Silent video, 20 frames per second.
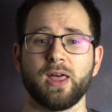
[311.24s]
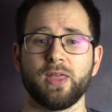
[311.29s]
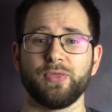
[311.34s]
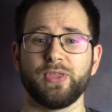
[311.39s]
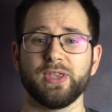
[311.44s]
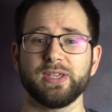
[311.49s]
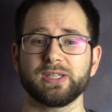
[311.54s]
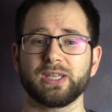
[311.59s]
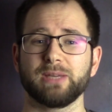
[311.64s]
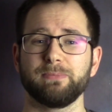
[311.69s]

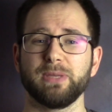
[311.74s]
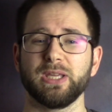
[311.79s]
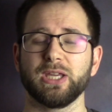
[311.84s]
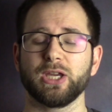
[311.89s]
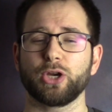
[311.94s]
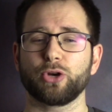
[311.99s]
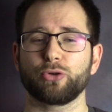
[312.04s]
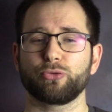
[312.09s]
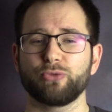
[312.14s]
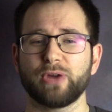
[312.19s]
This can be
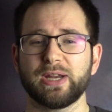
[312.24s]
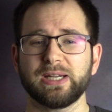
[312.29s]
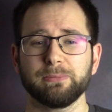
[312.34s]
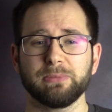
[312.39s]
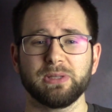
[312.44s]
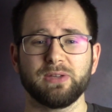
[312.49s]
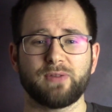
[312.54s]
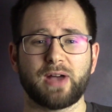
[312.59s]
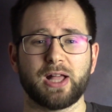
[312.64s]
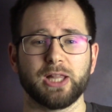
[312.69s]

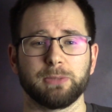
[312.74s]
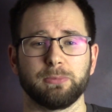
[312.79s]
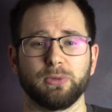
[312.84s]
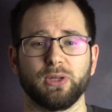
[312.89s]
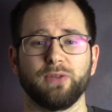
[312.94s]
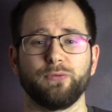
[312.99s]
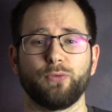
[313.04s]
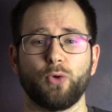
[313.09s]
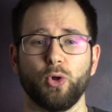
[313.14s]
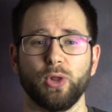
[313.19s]
incredibly valuable
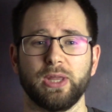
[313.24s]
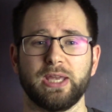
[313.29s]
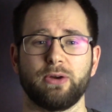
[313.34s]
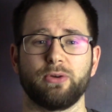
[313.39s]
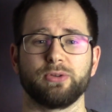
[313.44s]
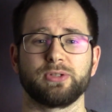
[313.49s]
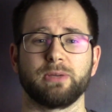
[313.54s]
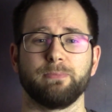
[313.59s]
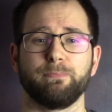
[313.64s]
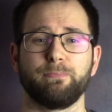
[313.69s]
if all
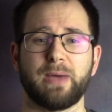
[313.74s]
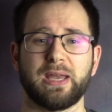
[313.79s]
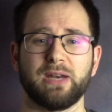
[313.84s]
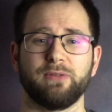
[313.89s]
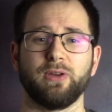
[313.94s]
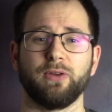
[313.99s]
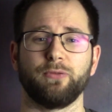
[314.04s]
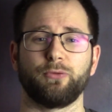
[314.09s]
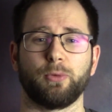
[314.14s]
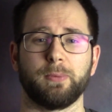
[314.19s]
heroes can
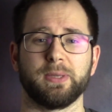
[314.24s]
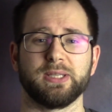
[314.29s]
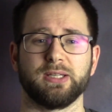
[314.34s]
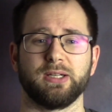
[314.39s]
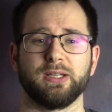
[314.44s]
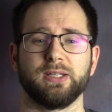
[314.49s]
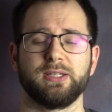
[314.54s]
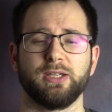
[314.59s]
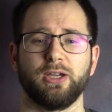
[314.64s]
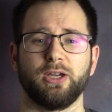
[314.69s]
benefit from it in
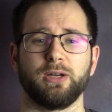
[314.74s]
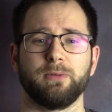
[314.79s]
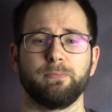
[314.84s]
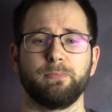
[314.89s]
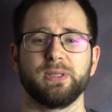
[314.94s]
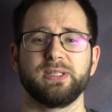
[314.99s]
a turn,